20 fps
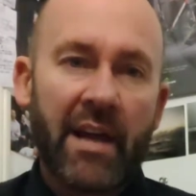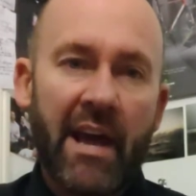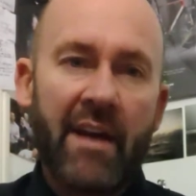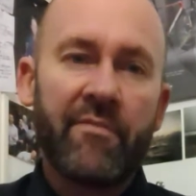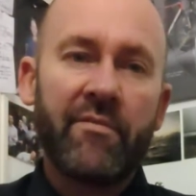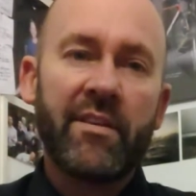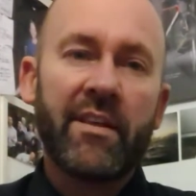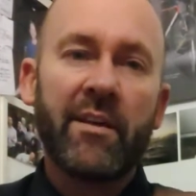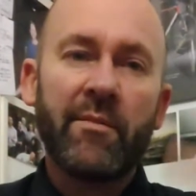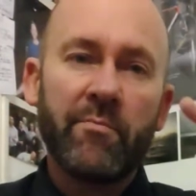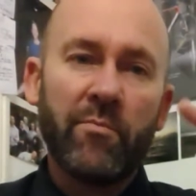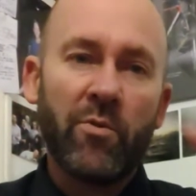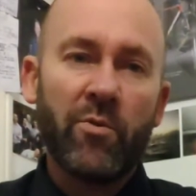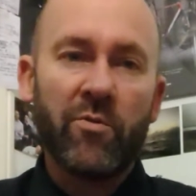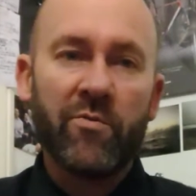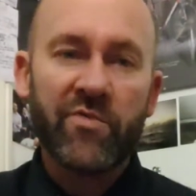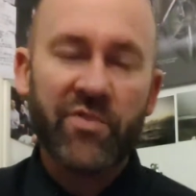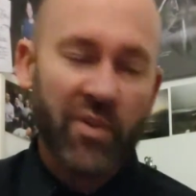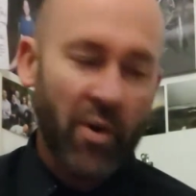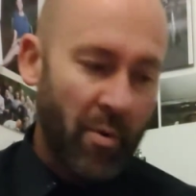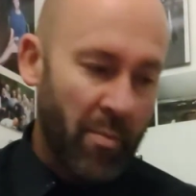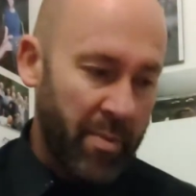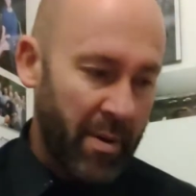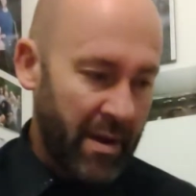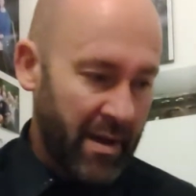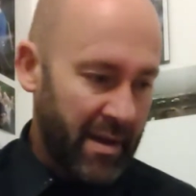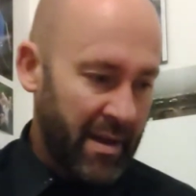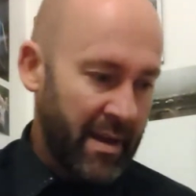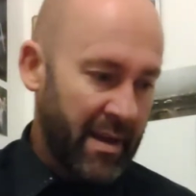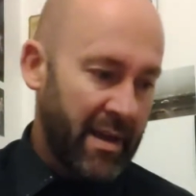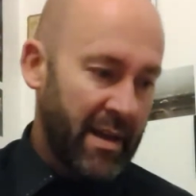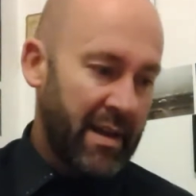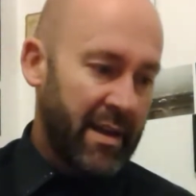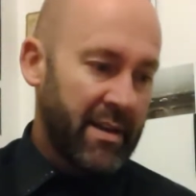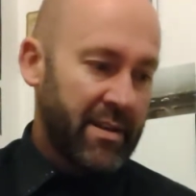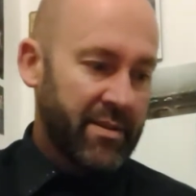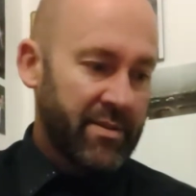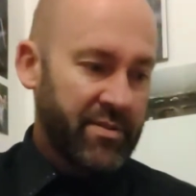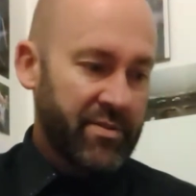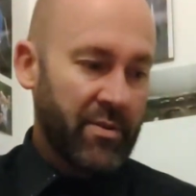Everything moves up.
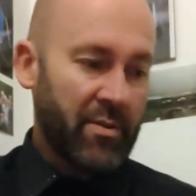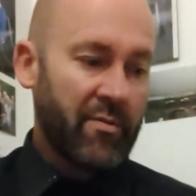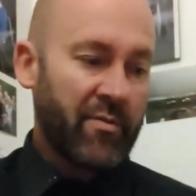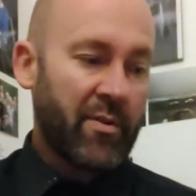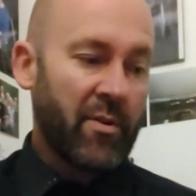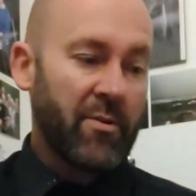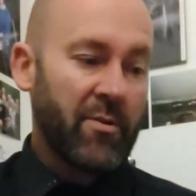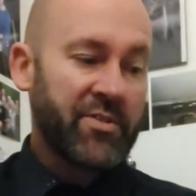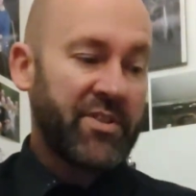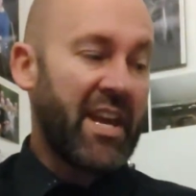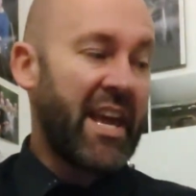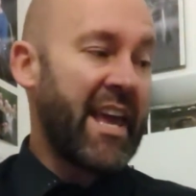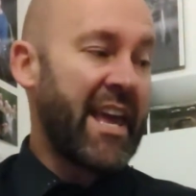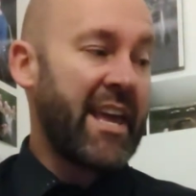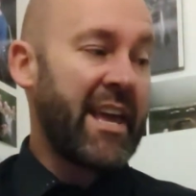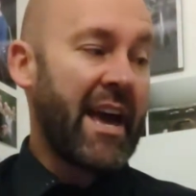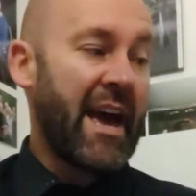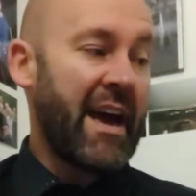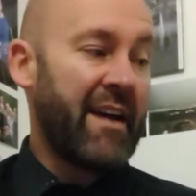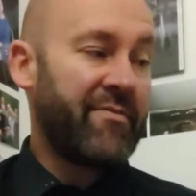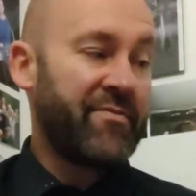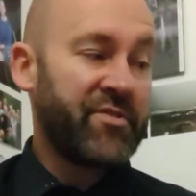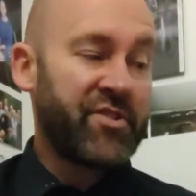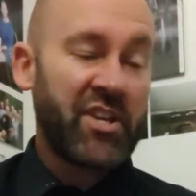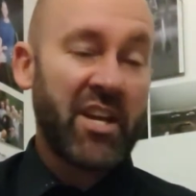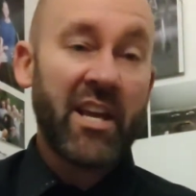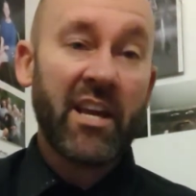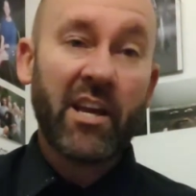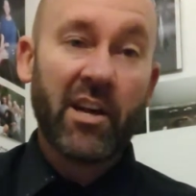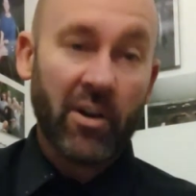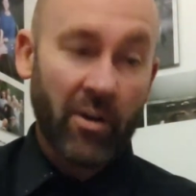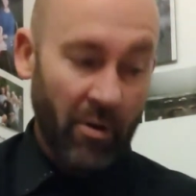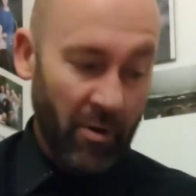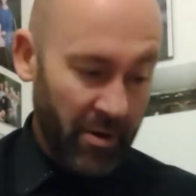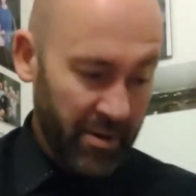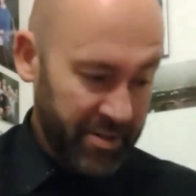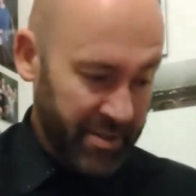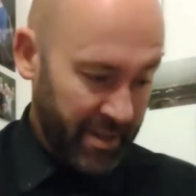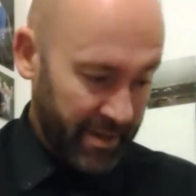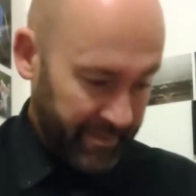So of course E, F, G
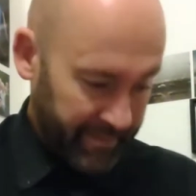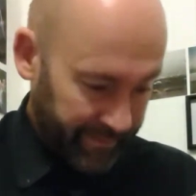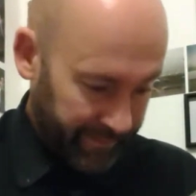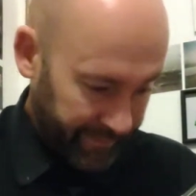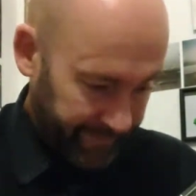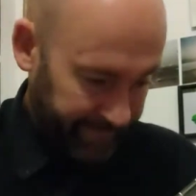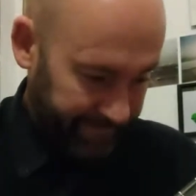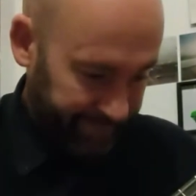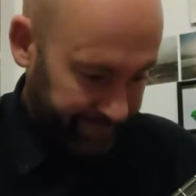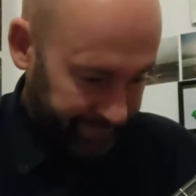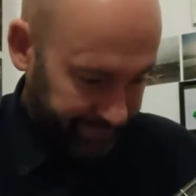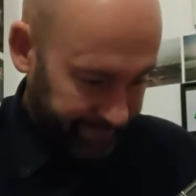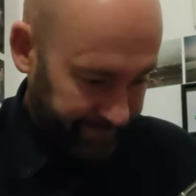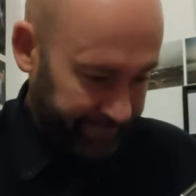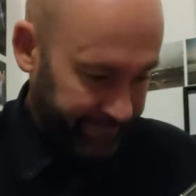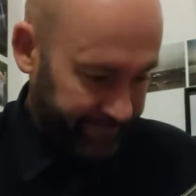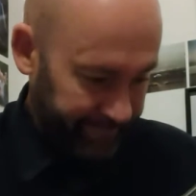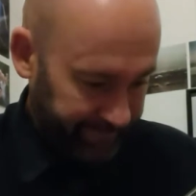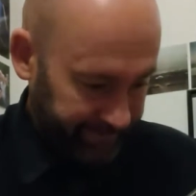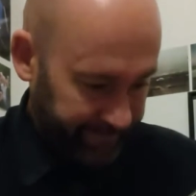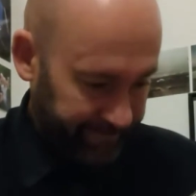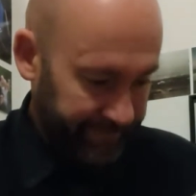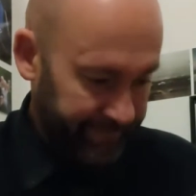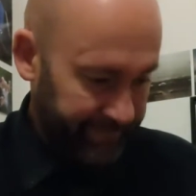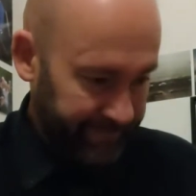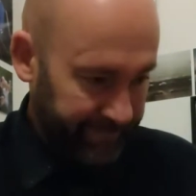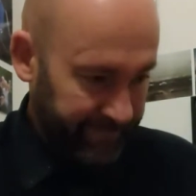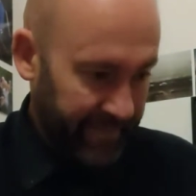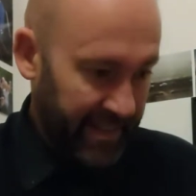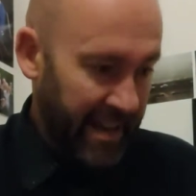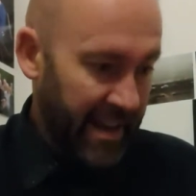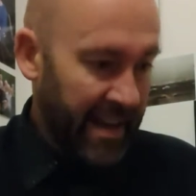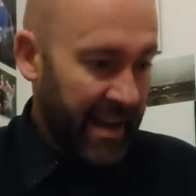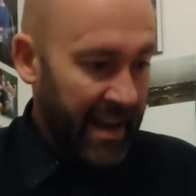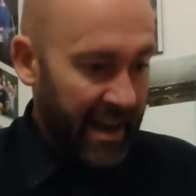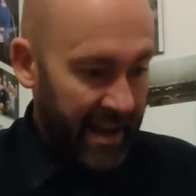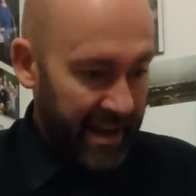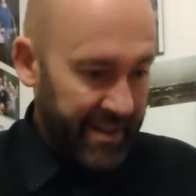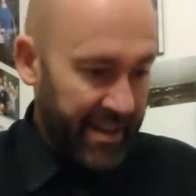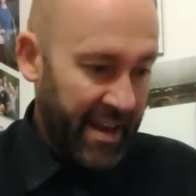chord,
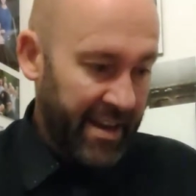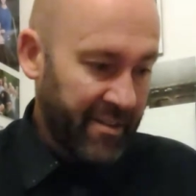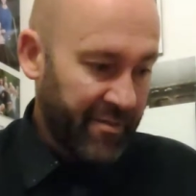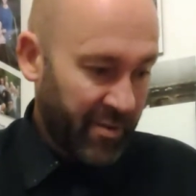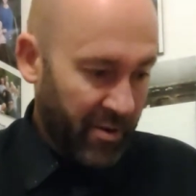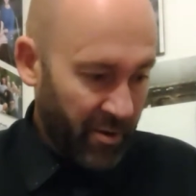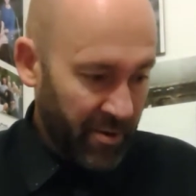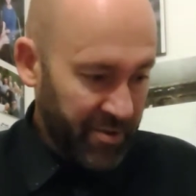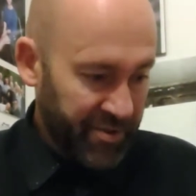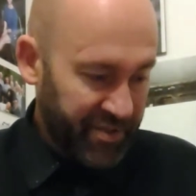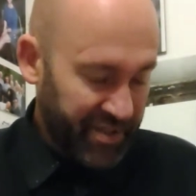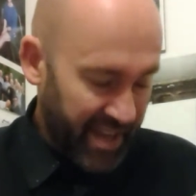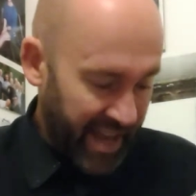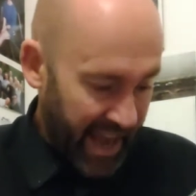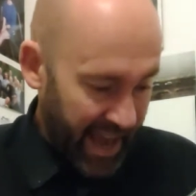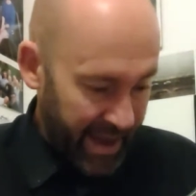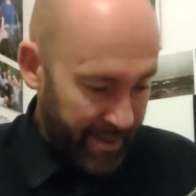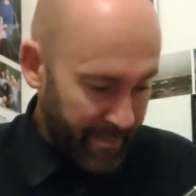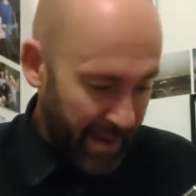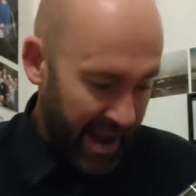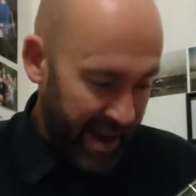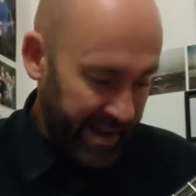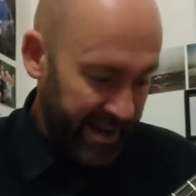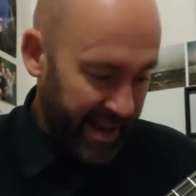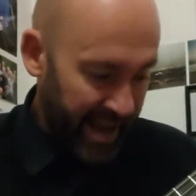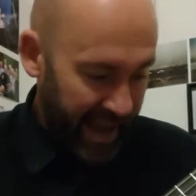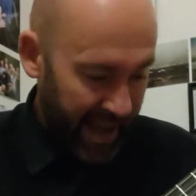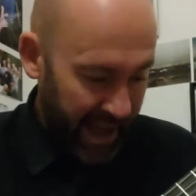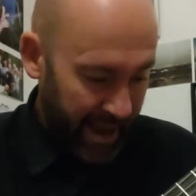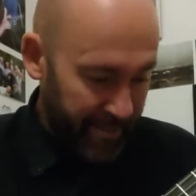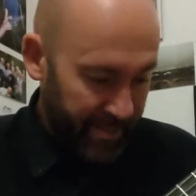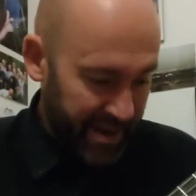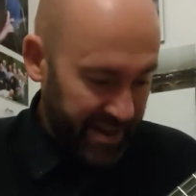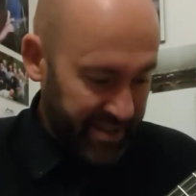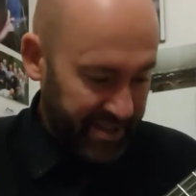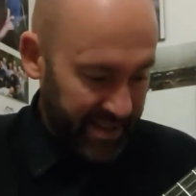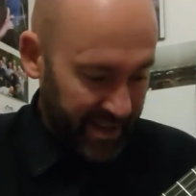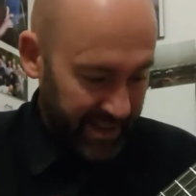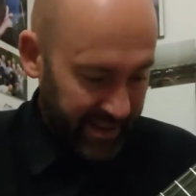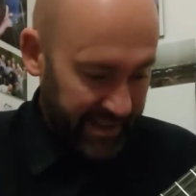and then of course the A minor, A, B,
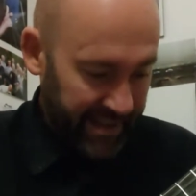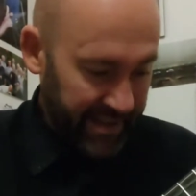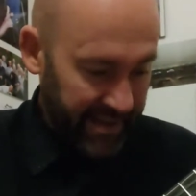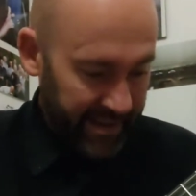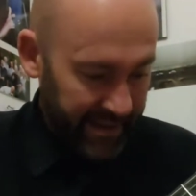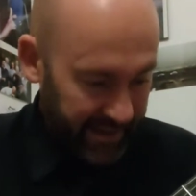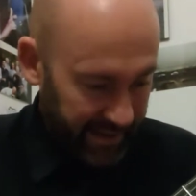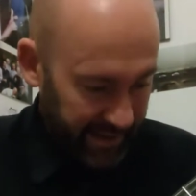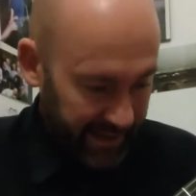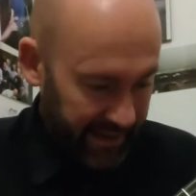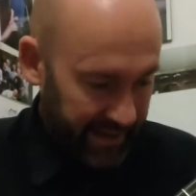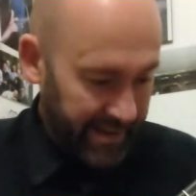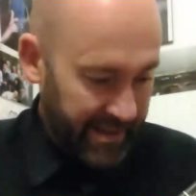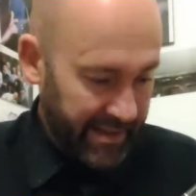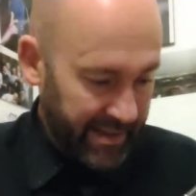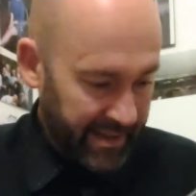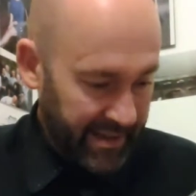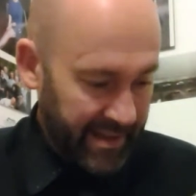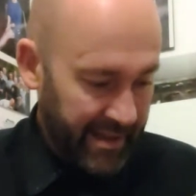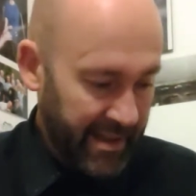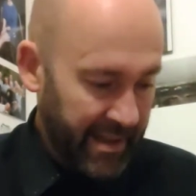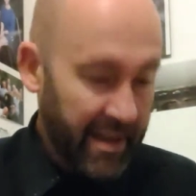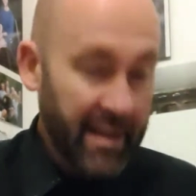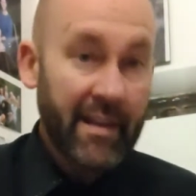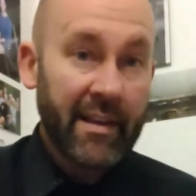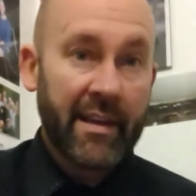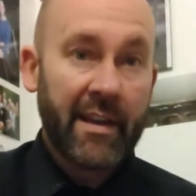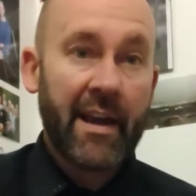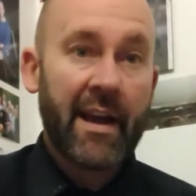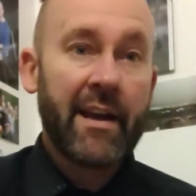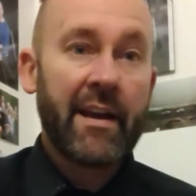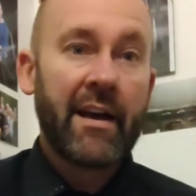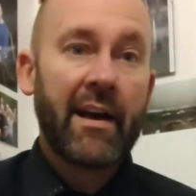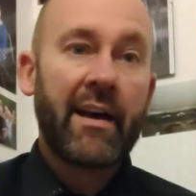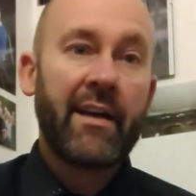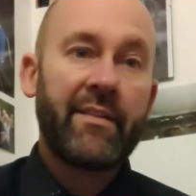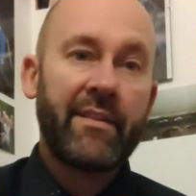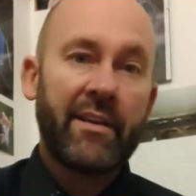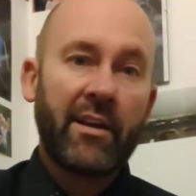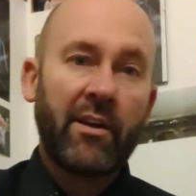C. Yeah,
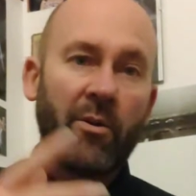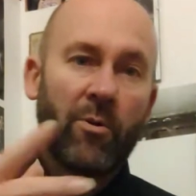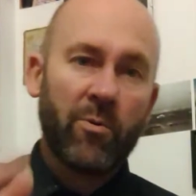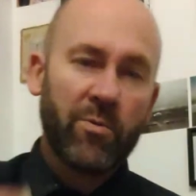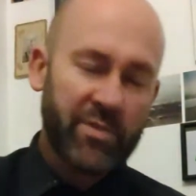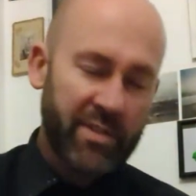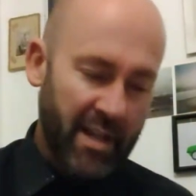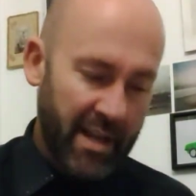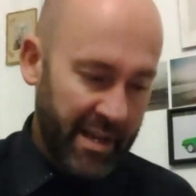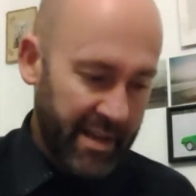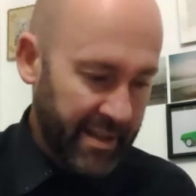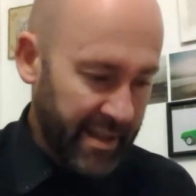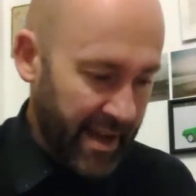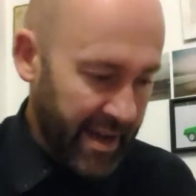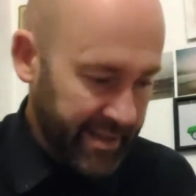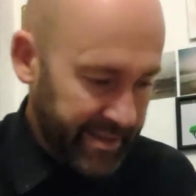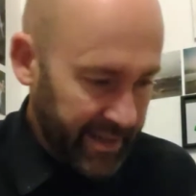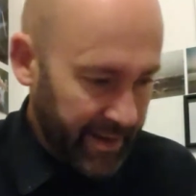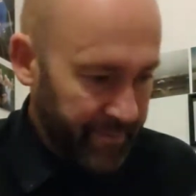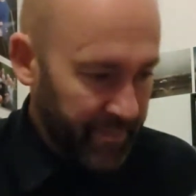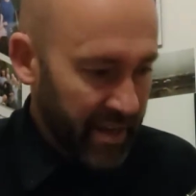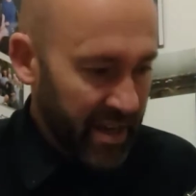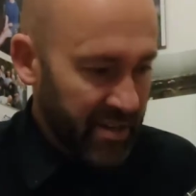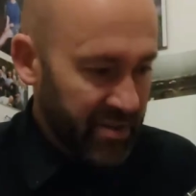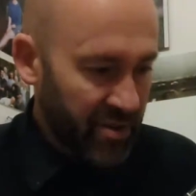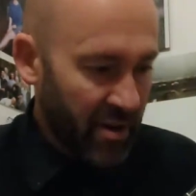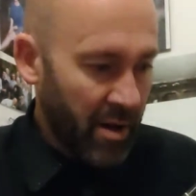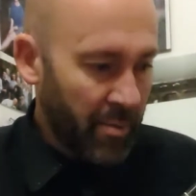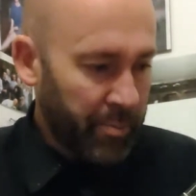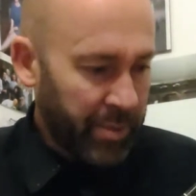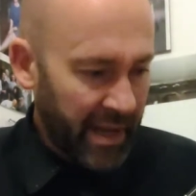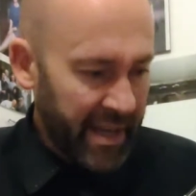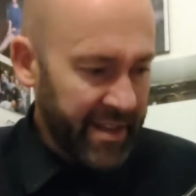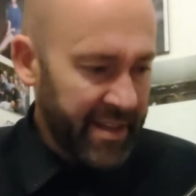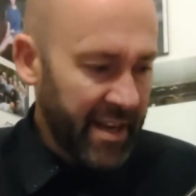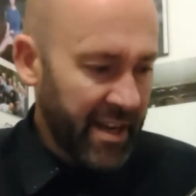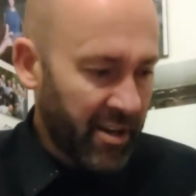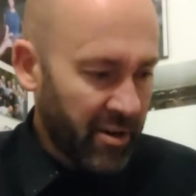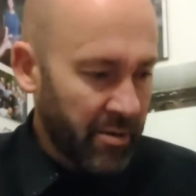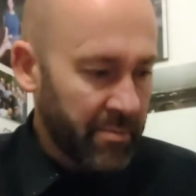and it goes like that. So I'll play
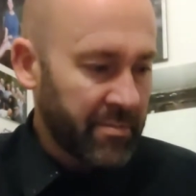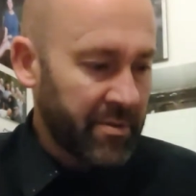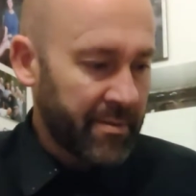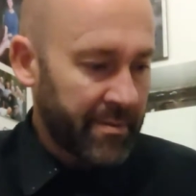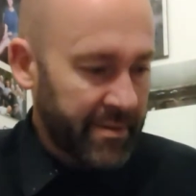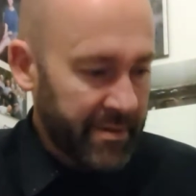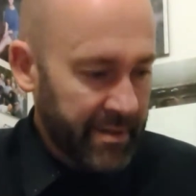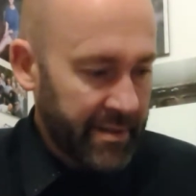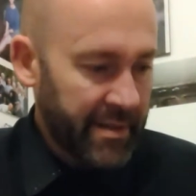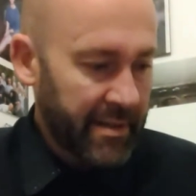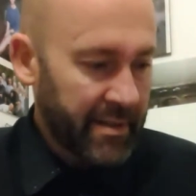the accompaniment.